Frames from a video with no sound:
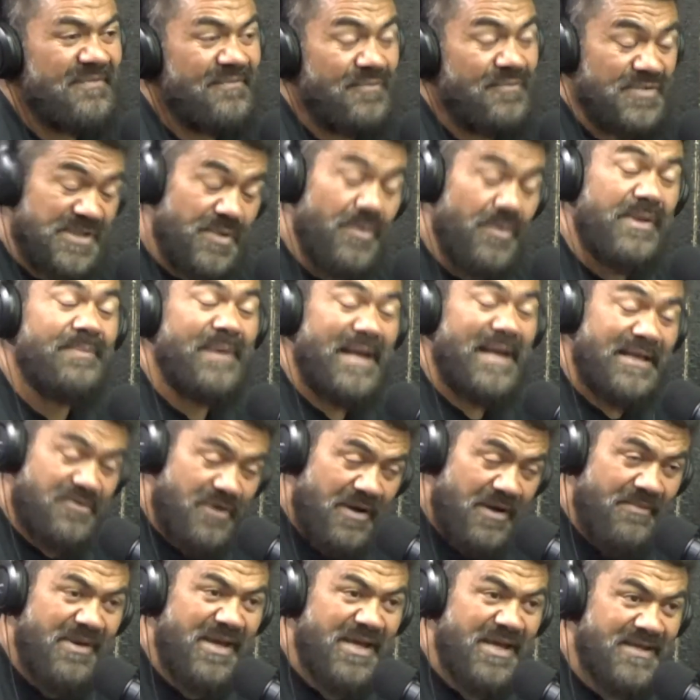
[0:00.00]
So we played
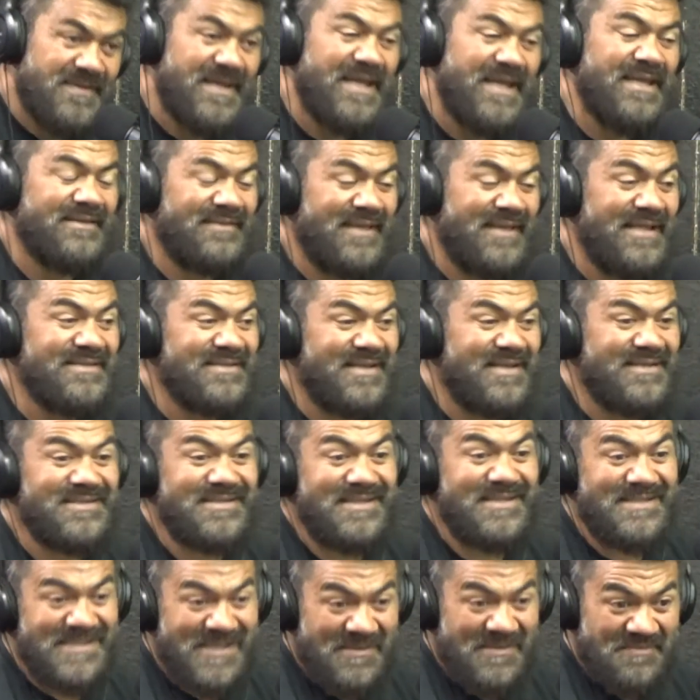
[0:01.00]
Grammar, and they touched
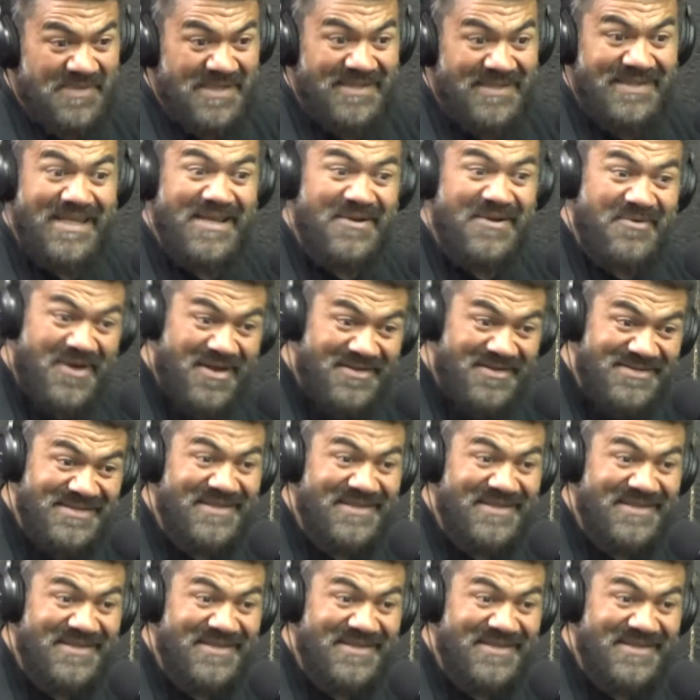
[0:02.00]
us up at their grounds out of